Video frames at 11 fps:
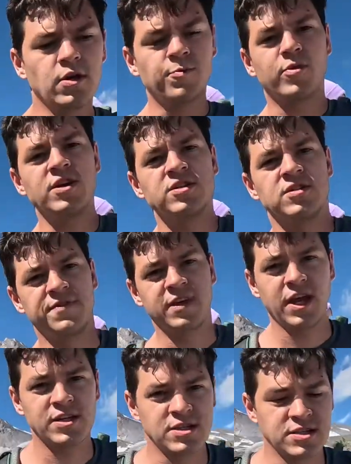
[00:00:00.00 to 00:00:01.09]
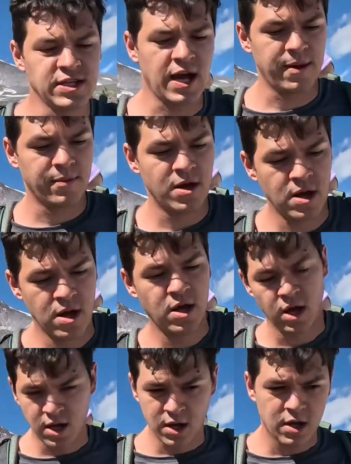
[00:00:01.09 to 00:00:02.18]
precious vacation time,
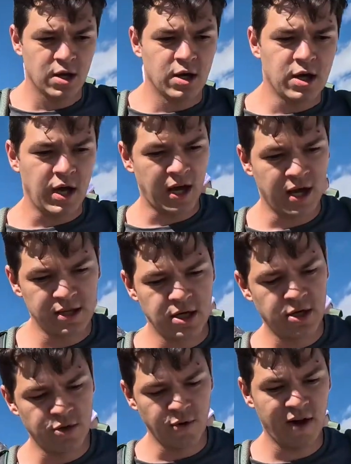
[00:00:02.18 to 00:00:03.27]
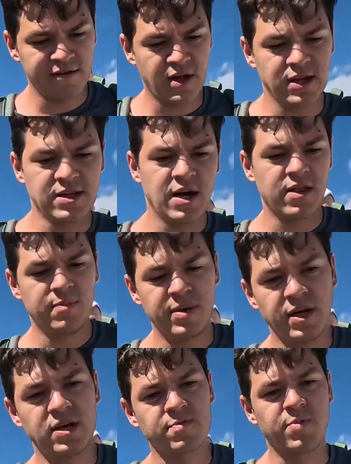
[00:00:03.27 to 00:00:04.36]
and you have not done the
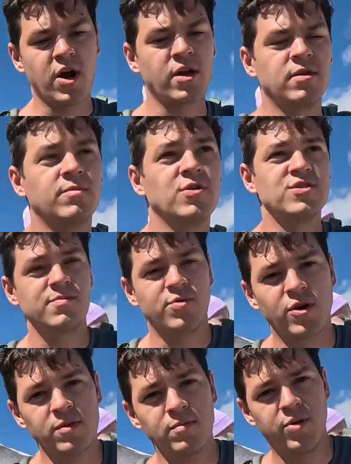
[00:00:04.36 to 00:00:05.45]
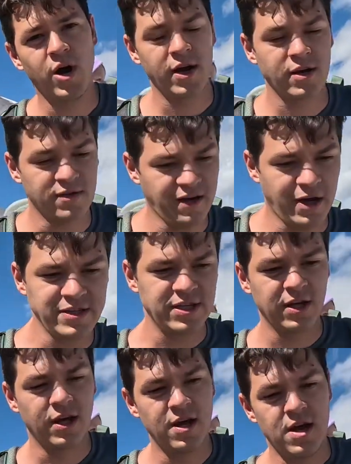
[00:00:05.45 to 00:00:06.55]
biggest part. The most important part of
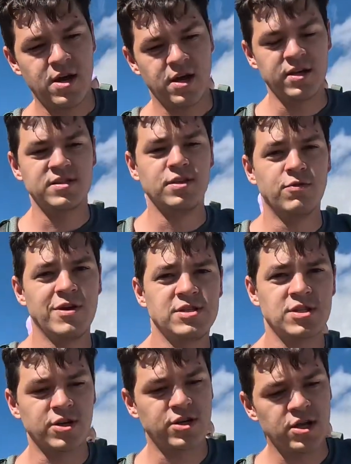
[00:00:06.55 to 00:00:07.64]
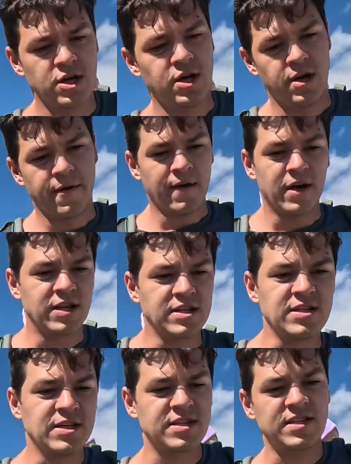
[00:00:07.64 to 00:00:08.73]
hunting is the research. It is
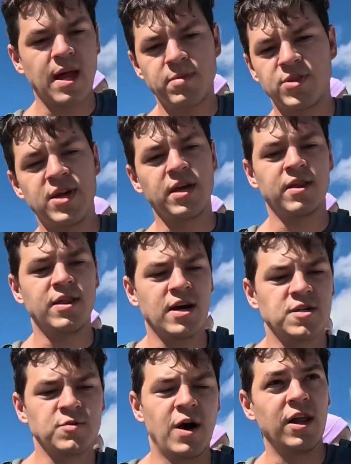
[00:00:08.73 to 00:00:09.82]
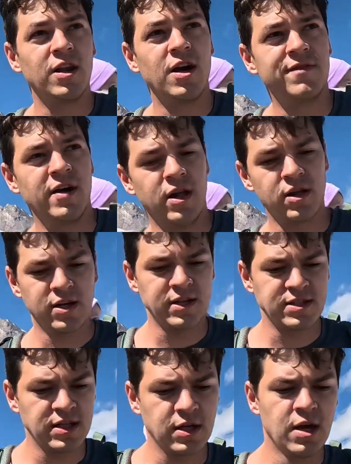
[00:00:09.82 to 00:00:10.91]
the same thing. That is why I love elk
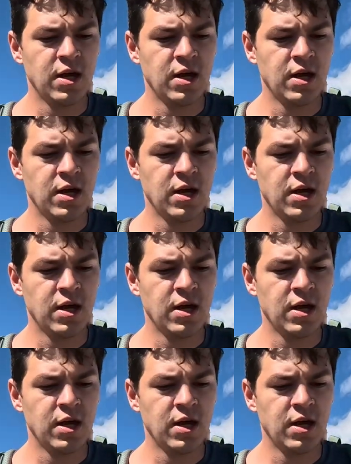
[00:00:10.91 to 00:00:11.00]
hunting,